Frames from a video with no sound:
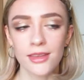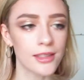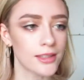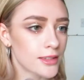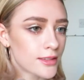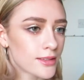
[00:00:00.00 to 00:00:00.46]

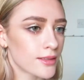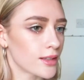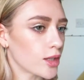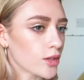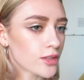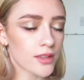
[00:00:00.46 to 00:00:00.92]
this
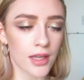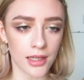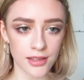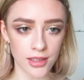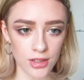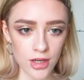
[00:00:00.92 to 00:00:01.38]
looks like
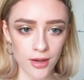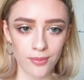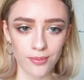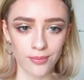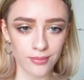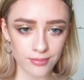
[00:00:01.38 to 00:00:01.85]
such a
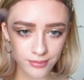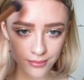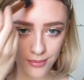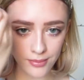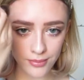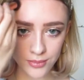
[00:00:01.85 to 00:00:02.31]

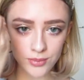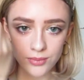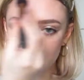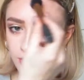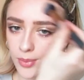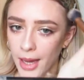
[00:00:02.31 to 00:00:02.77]

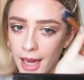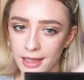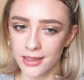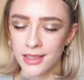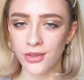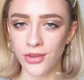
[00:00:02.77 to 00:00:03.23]

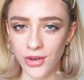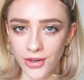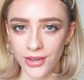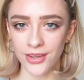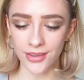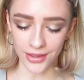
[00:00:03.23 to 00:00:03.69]
baddie
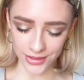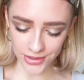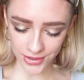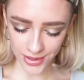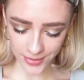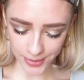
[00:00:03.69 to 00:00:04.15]
look, like, do you
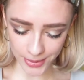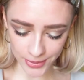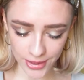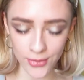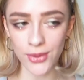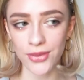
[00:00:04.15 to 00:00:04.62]
know what I mean,
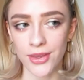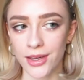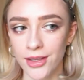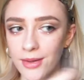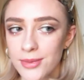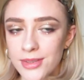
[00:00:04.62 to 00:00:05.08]
like with the
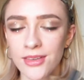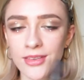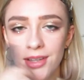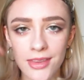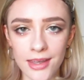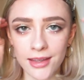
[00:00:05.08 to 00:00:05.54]
clips and
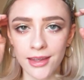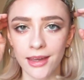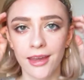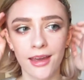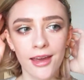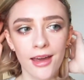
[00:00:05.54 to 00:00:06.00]
everything. Like,
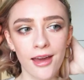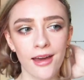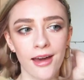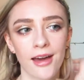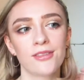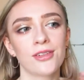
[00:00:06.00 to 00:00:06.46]

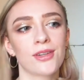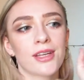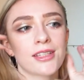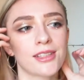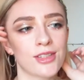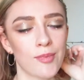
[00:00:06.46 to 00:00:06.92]
I feel like
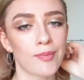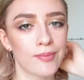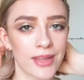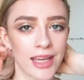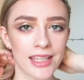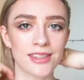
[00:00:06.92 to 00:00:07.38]
such a
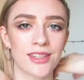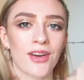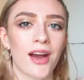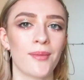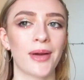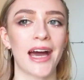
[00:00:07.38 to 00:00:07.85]

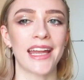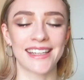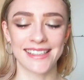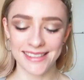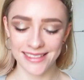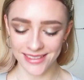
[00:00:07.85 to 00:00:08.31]
Instagram
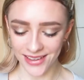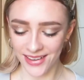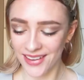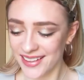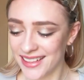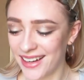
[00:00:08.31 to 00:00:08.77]
baddie, so
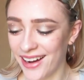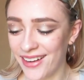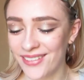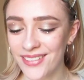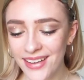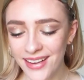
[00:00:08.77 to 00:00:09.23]
I
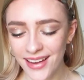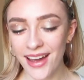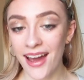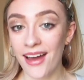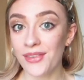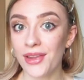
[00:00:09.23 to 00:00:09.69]

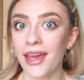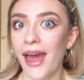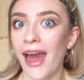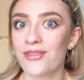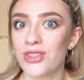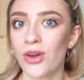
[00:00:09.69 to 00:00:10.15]
feel like I
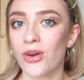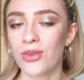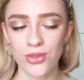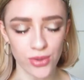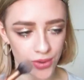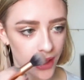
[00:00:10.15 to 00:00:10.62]
have to
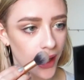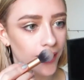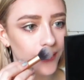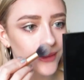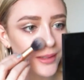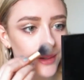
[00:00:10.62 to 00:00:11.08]
contour
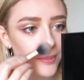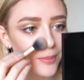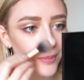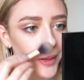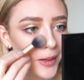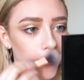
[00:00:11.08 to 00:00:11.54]
now,
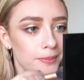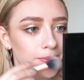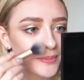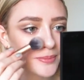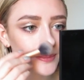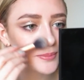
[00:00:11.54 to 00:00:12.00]
but
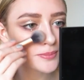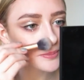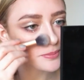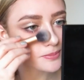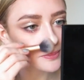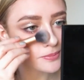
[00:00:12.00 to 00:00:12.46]

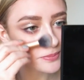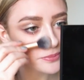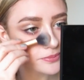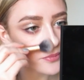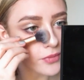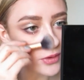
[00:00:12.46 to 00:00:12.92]

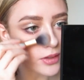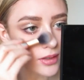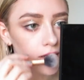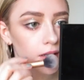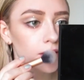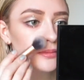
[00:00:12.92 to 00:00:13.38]
you know,
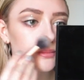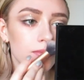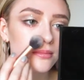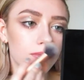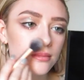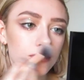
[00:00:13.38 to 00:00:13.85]
I'm
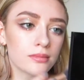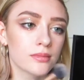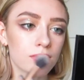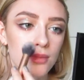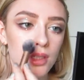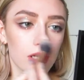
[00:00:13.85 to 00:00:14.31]

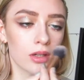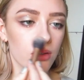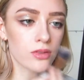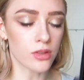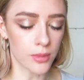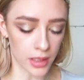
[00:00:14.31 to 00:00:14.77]
gonna
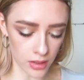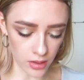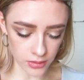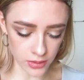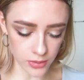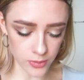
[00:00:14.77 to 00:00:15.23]
contour my
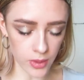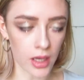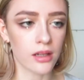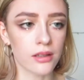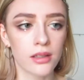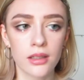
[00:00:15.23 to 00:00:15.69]
nose as
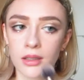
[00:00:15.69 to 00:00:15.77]
well.